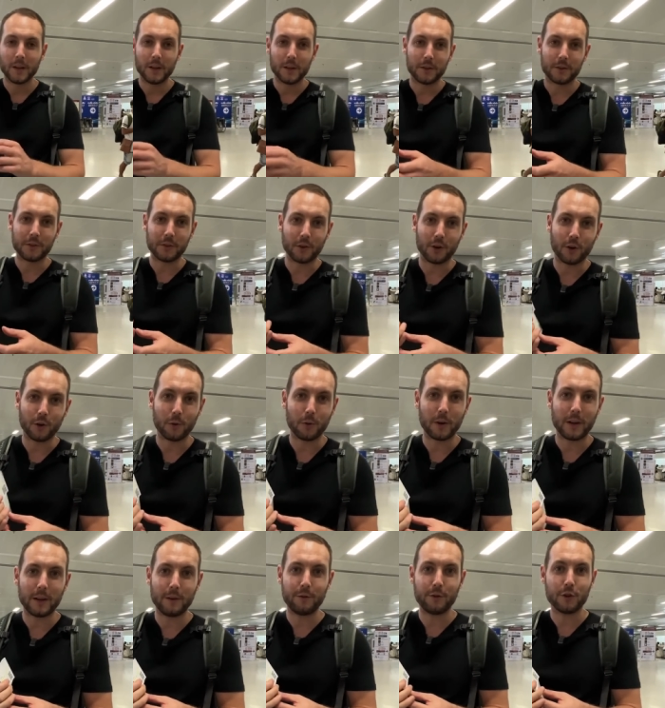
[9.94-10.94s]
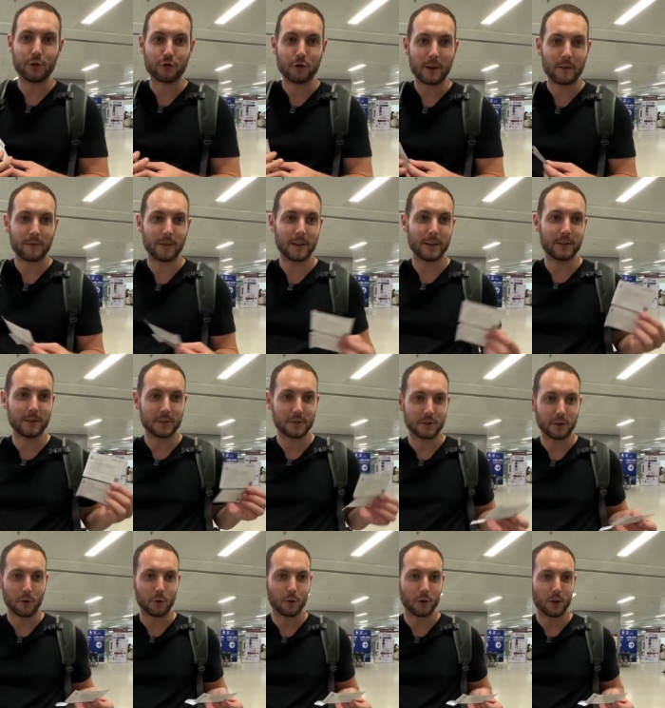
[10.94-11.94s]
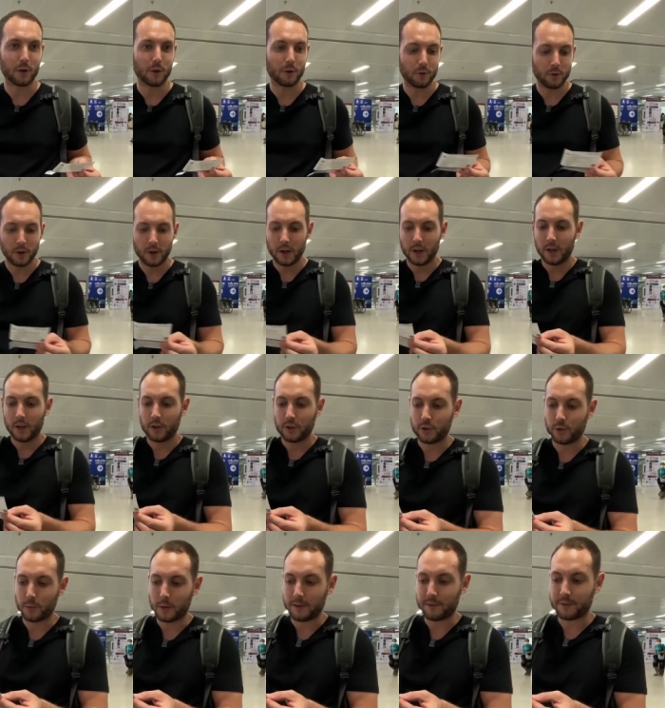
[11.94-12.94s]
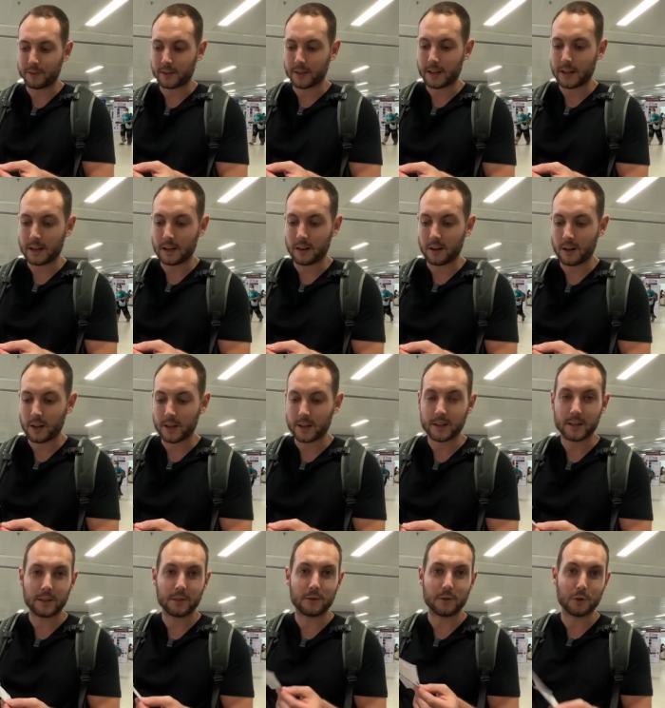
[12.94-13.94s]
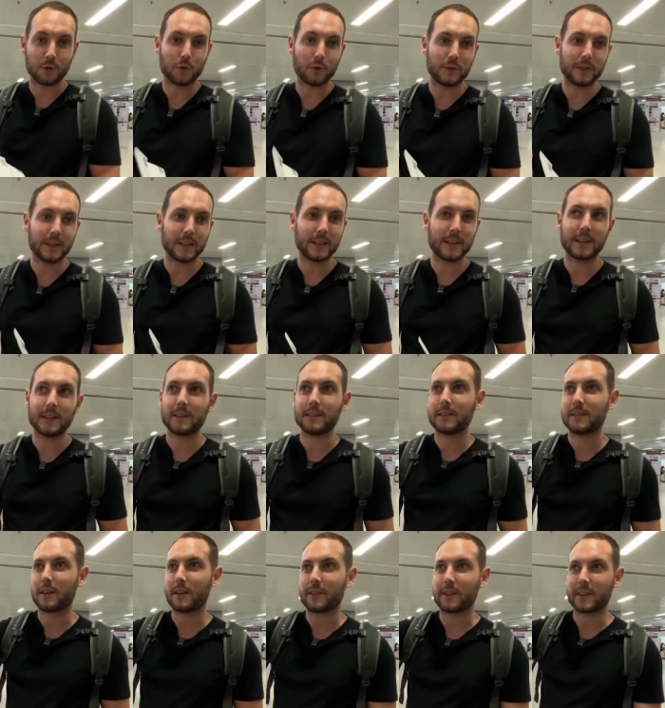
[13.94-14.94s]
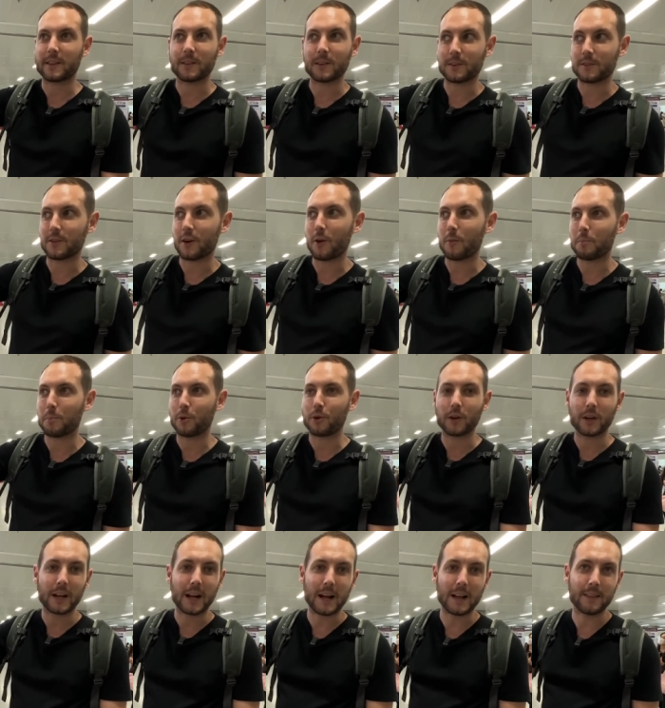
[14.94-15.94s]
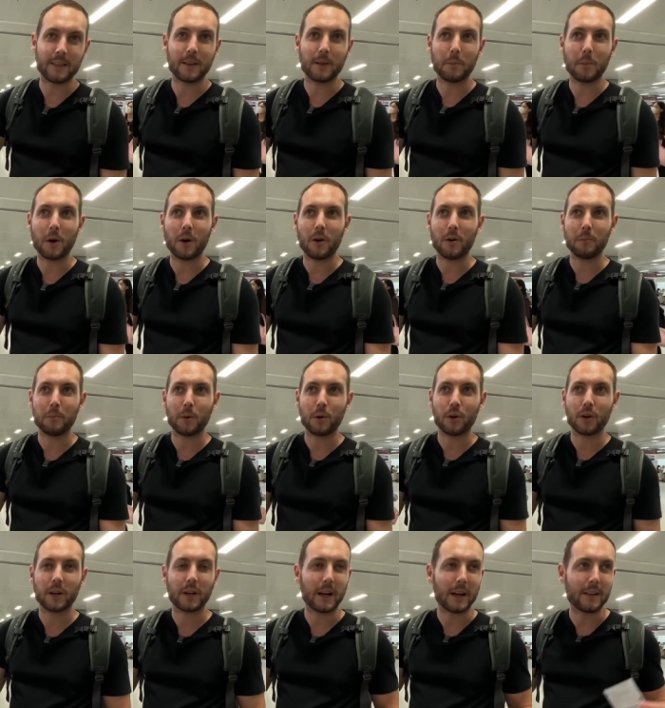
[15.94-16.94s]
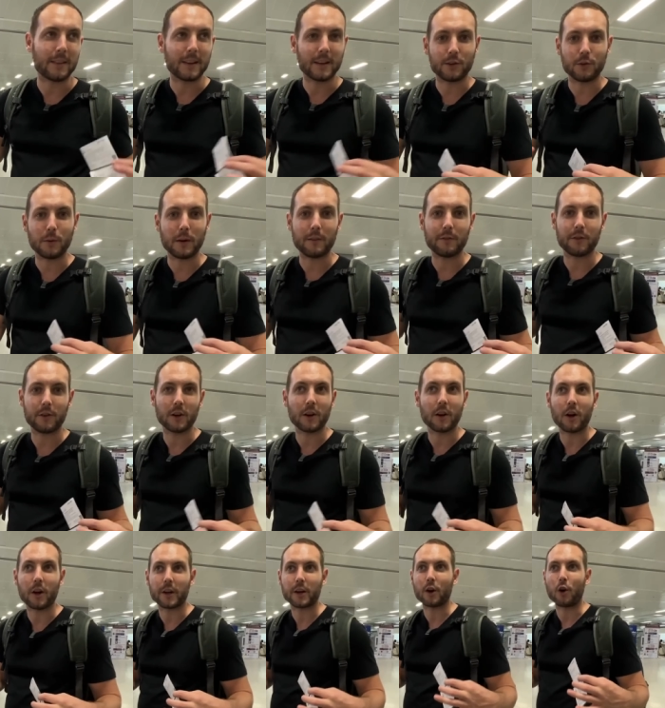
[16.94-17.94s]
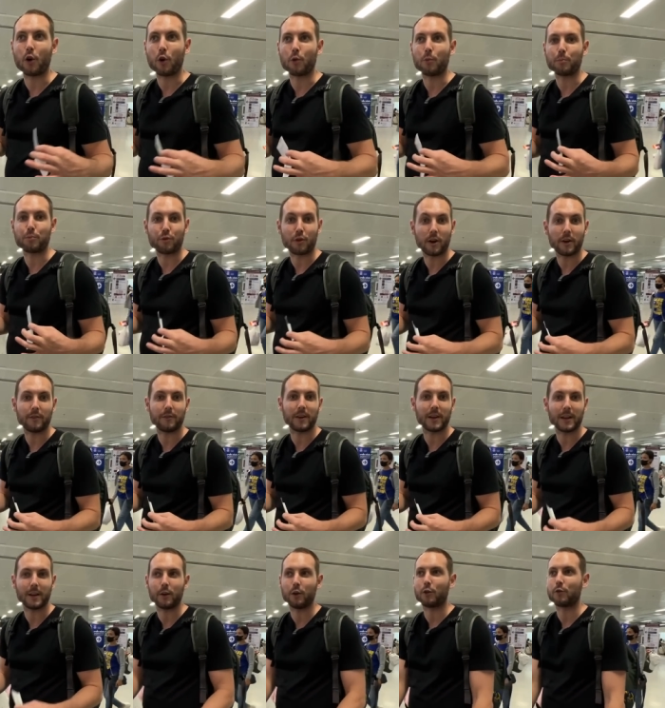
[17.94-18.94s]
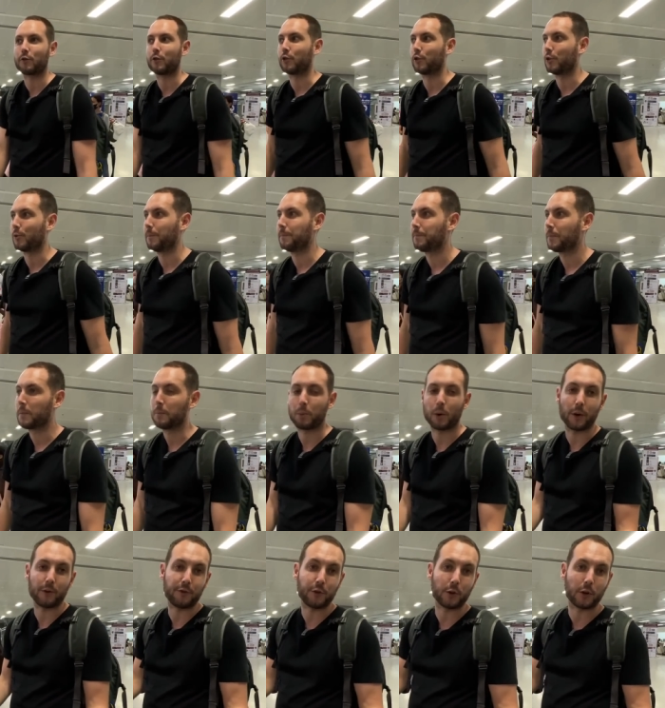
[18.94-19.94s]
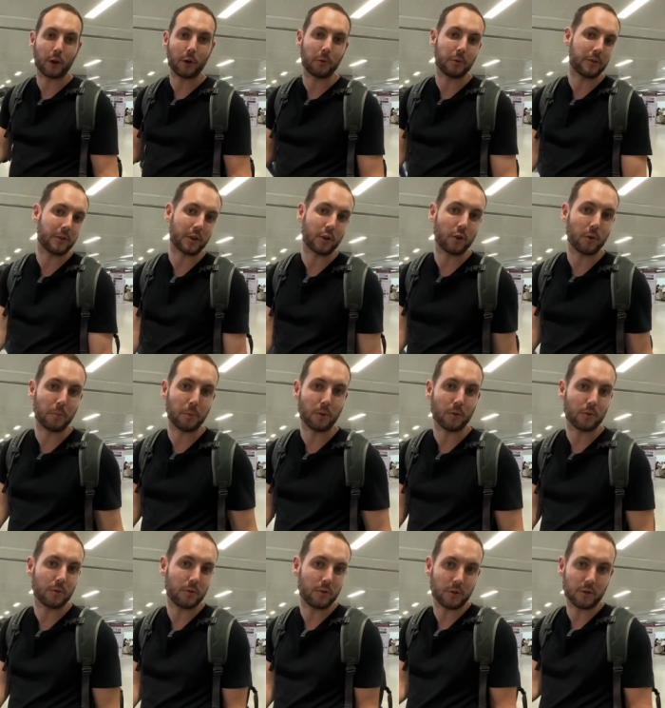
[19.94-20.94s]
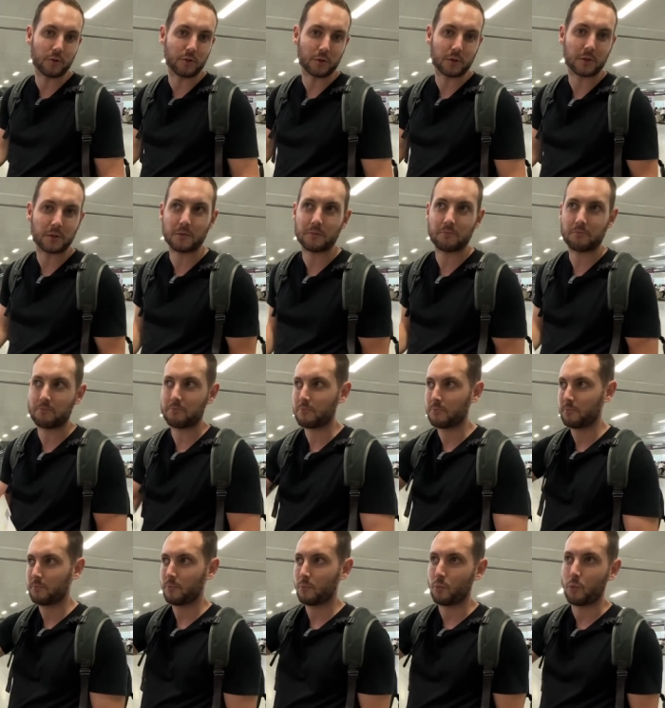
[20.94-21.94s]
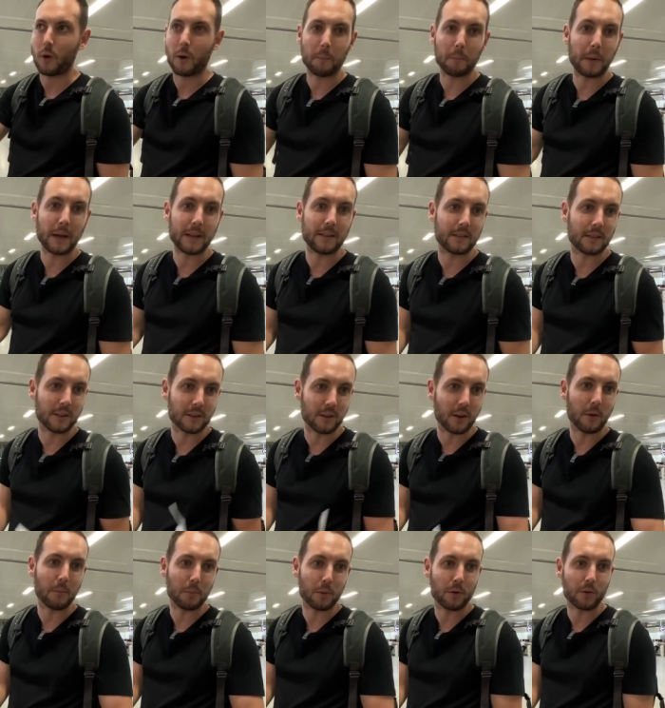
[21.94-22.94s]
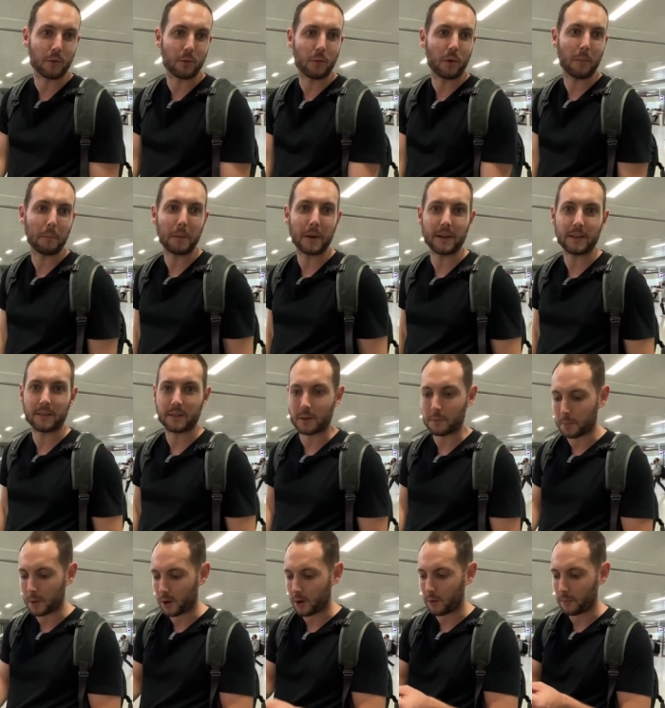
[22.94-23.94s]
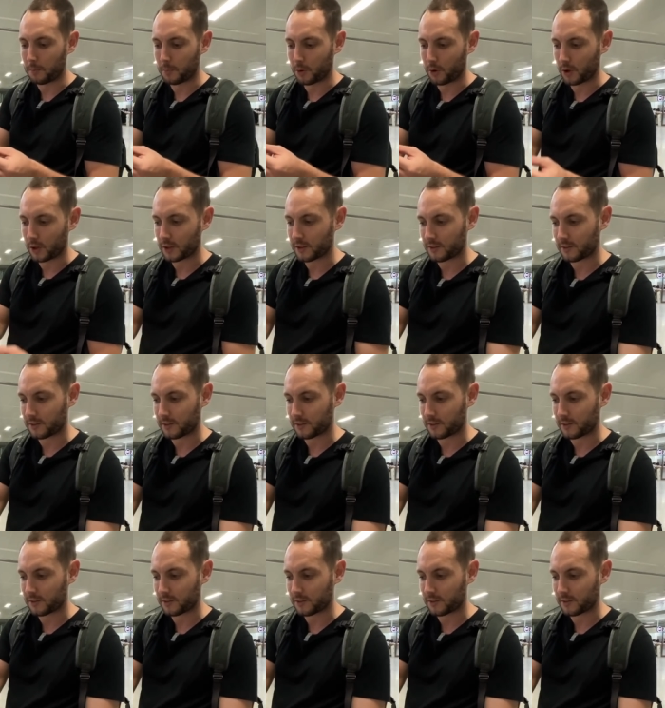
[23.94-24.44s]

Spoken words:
So if you're traveling solo, you have to get like two tickets. I think the top bunk and the bottom bunk, and then you have your like own private little room. But if you go as a couple, you just, one pays the top bunk, one pays the bottom bunk.